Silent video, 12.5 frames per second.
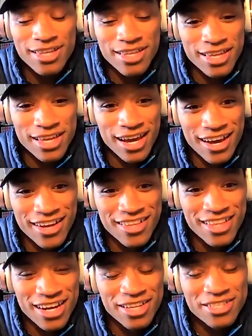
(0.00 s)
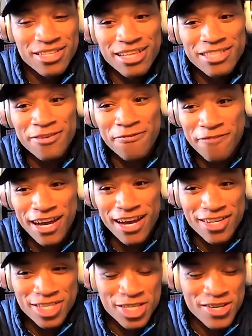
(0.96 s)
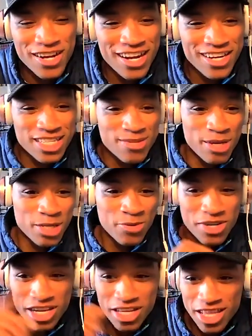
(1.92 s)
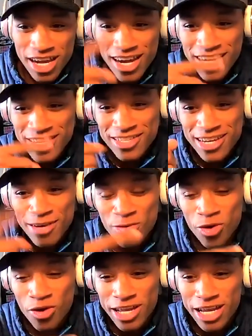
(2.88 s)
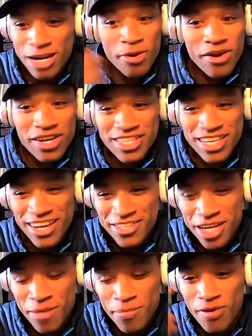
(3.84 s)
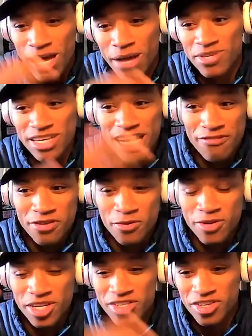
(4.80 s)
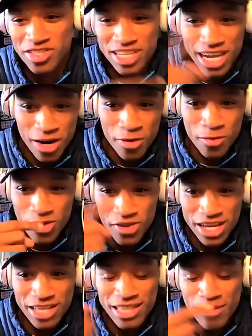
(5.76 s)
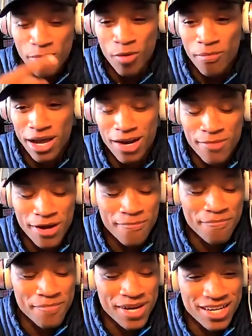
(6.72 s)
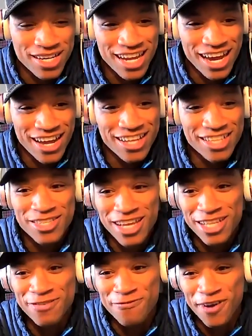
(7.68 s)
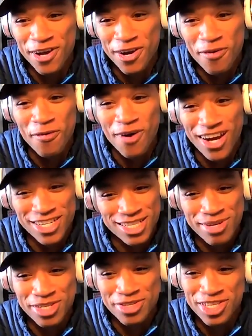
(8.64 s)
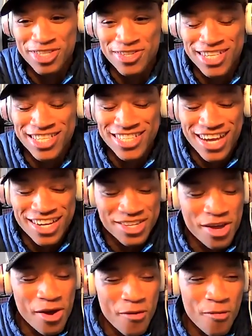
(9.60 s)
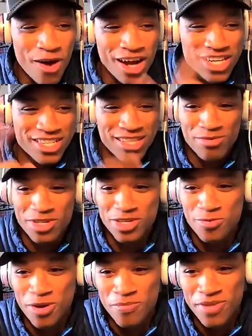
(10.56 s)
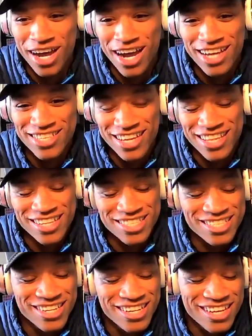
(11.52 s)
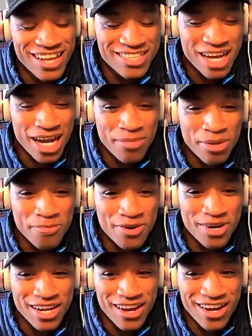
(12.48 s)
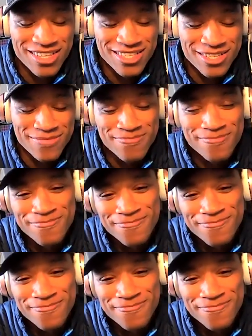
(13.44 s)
Yeah, that's a fast track, and especially when you get the high side rolling in, it probably takes a couple laps like after restarts to kind of really get that momentum up. But yeah, it's fun to watch, especially street stocks, watching them just rip the high side. That's got to be pretty awesome.